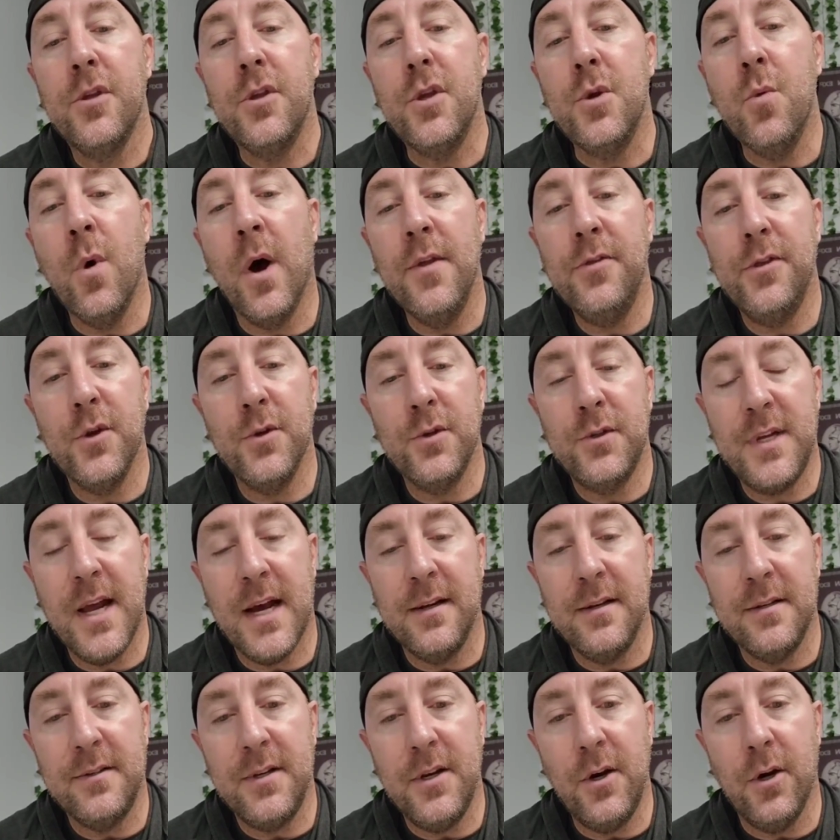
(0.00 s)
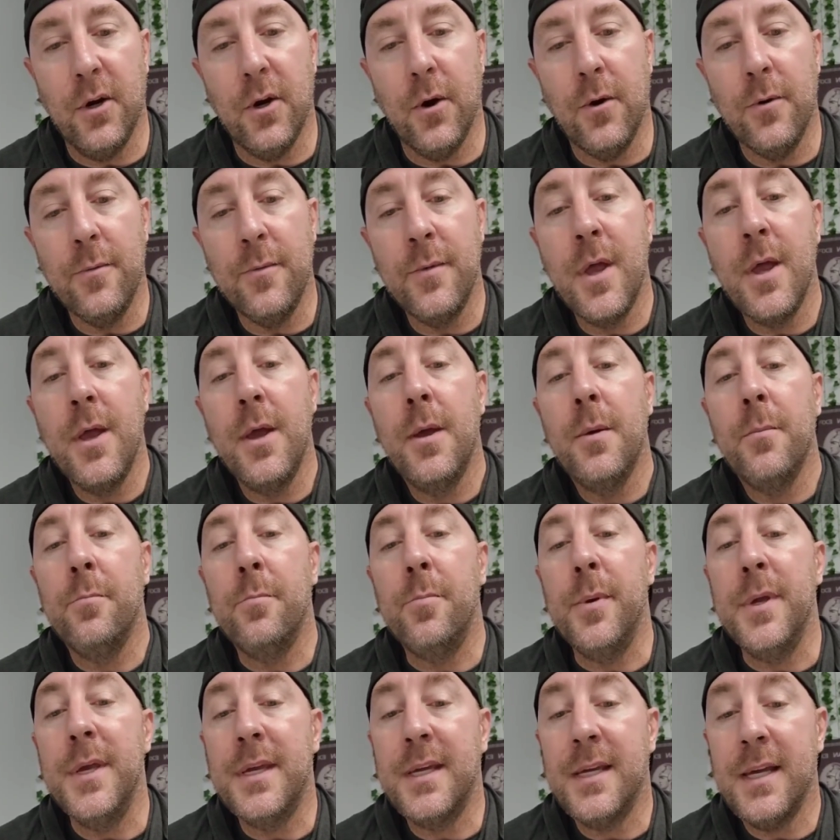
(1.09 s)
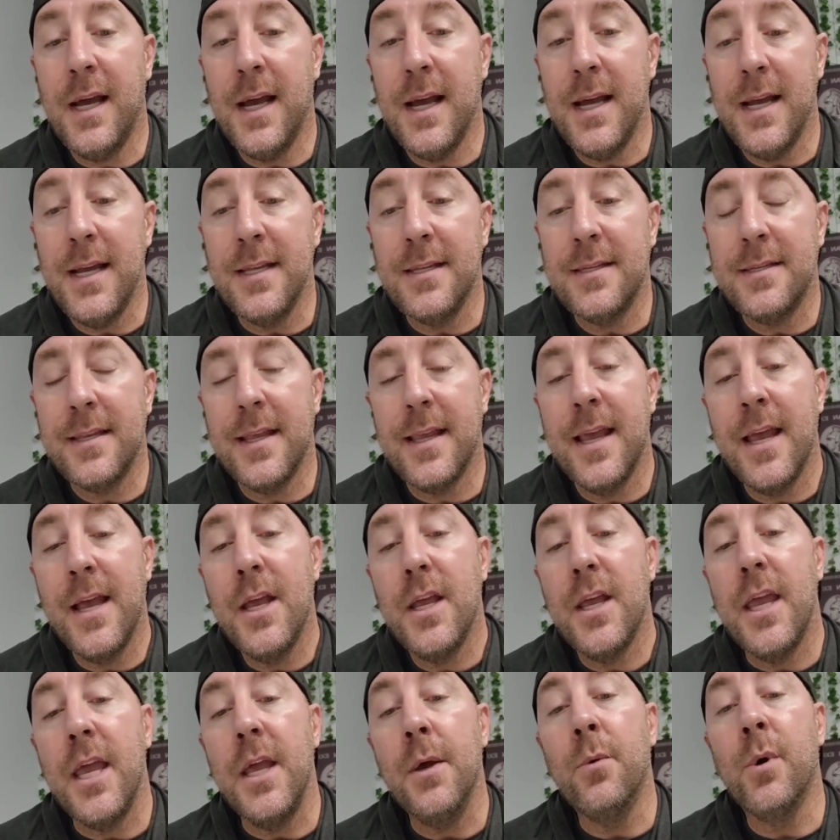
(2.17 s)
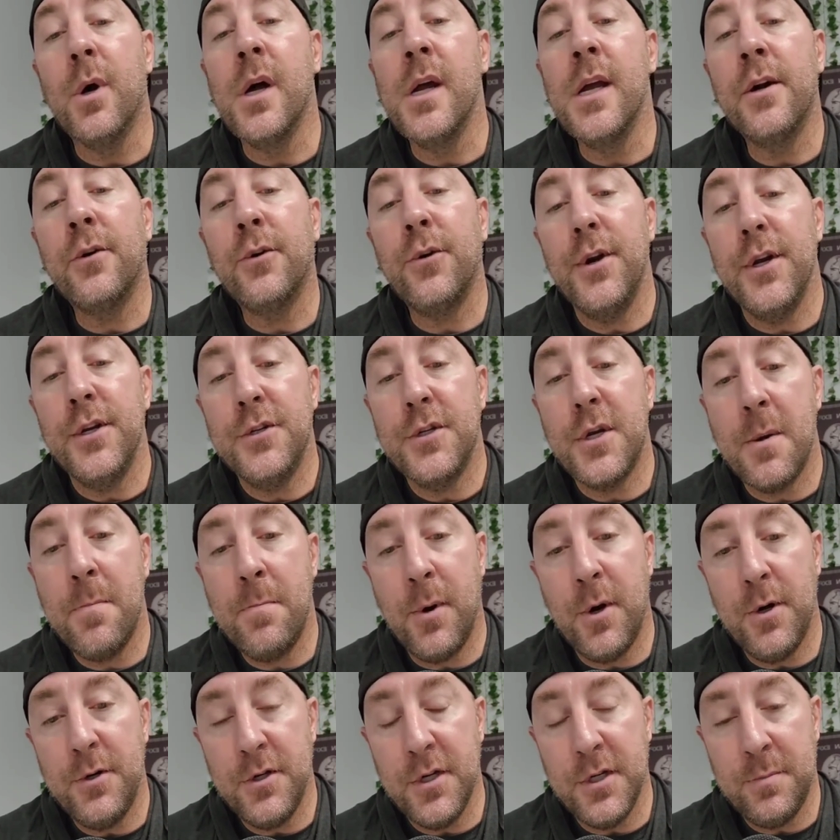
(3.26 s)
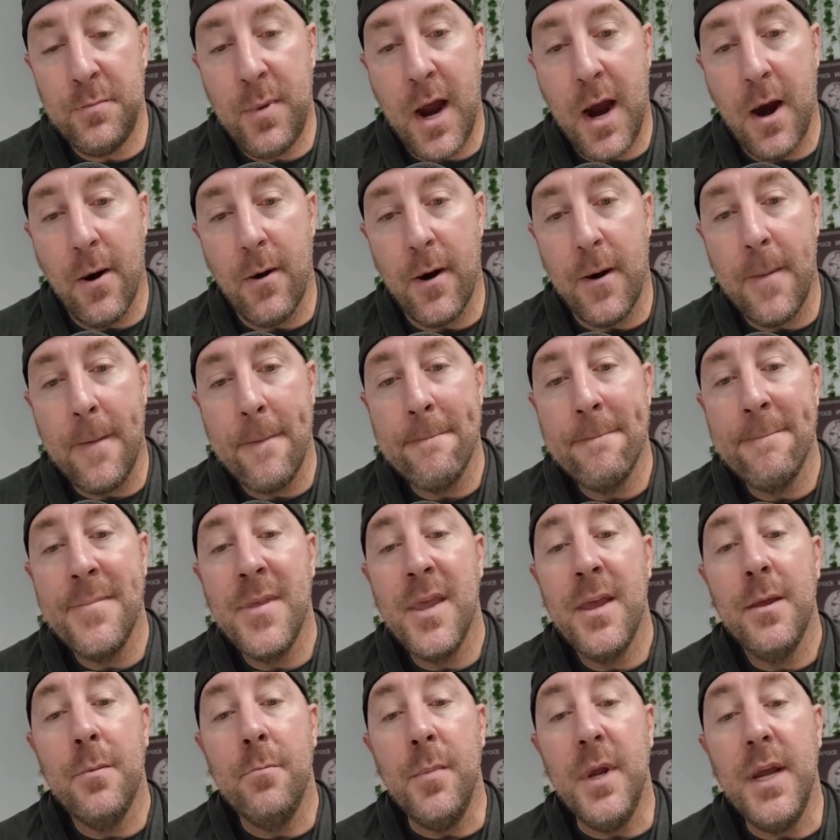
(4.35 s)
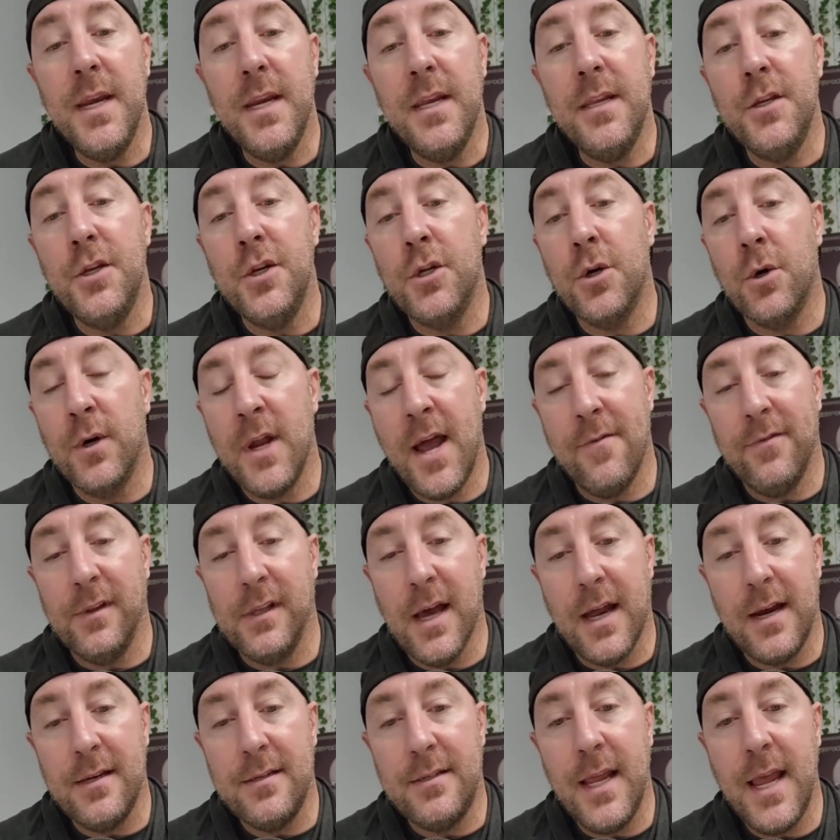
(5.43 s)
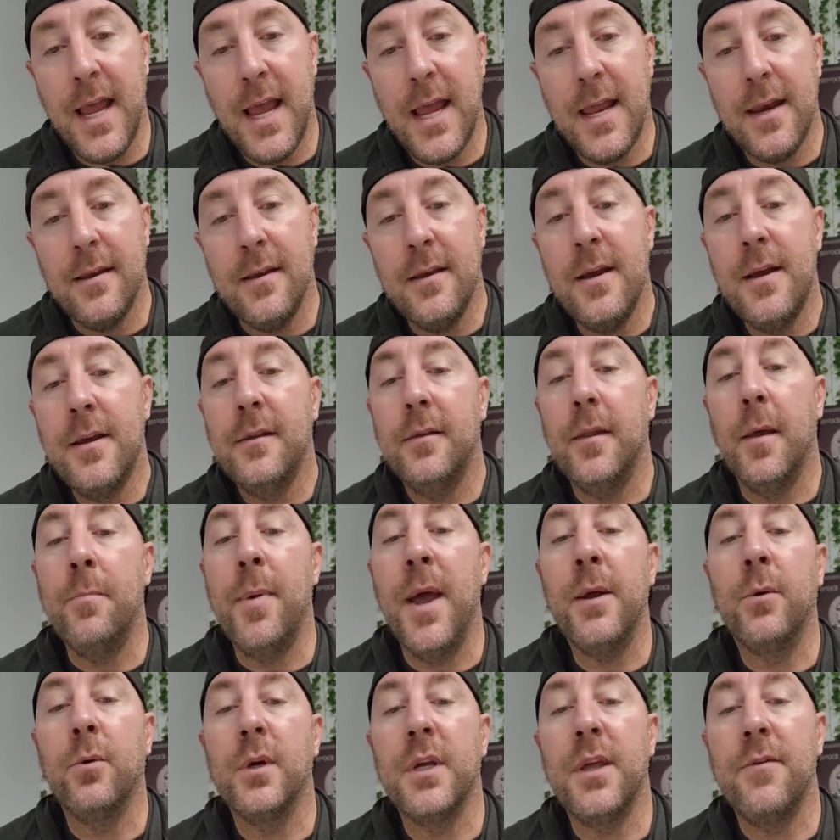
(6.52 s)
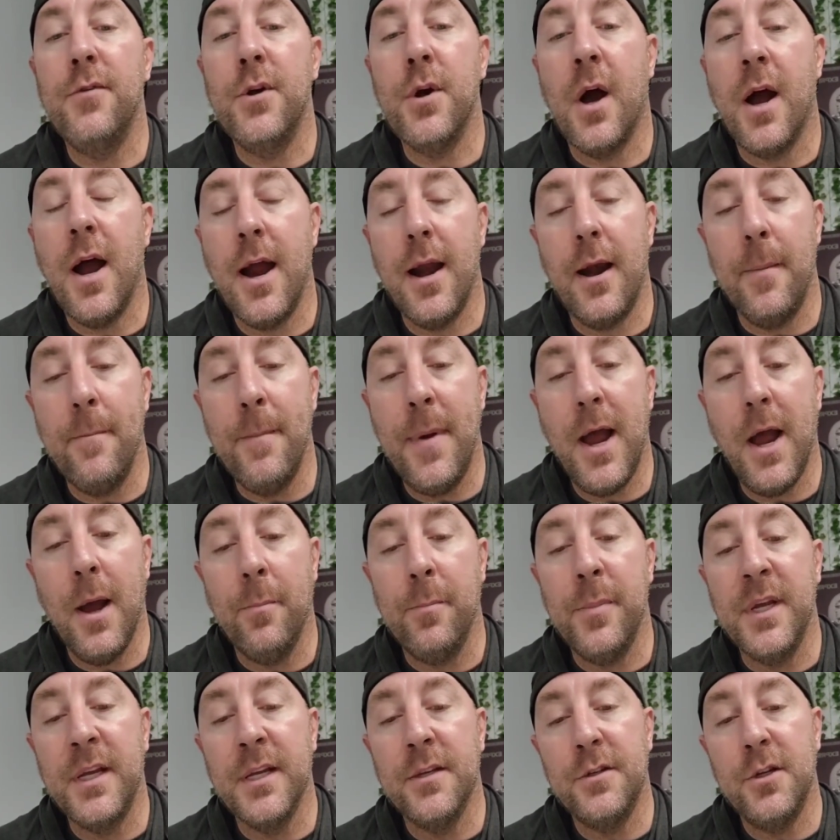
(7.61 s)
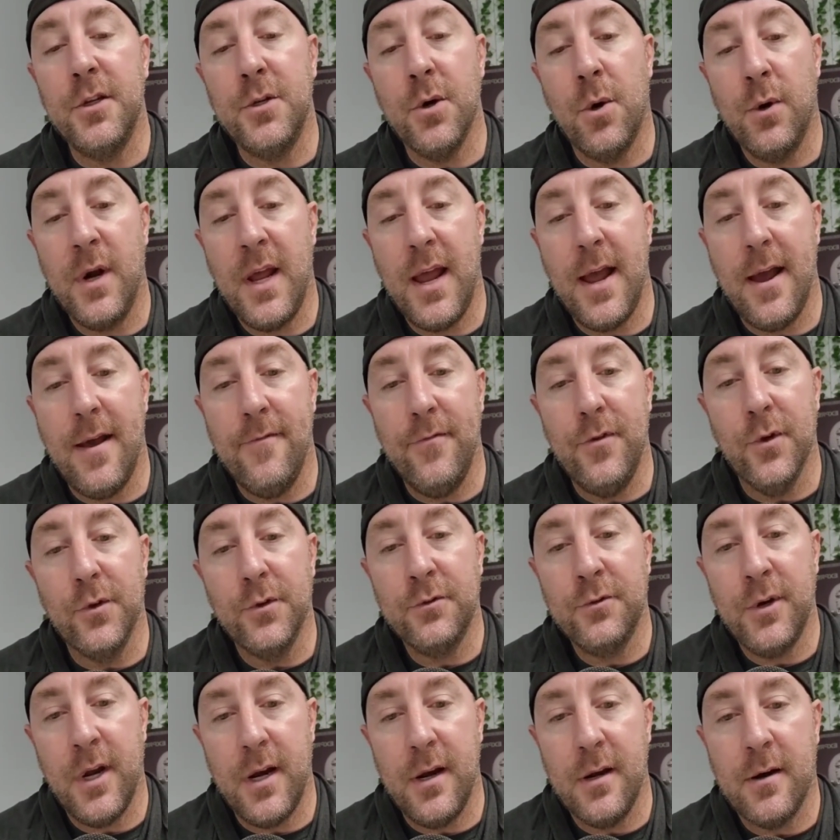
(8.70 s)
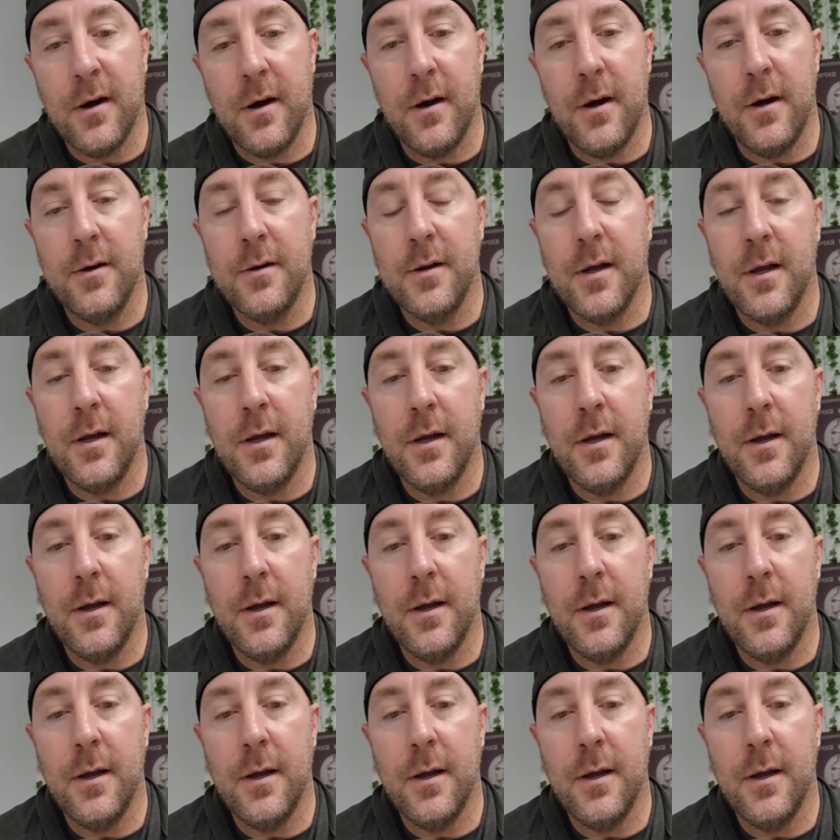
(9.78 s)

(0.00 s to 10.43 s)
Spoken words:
you want those down to zero because it will increase your purchase power. Meaning you don't have a lot of debt, the bank will give you a higher amount because you don't have those credit card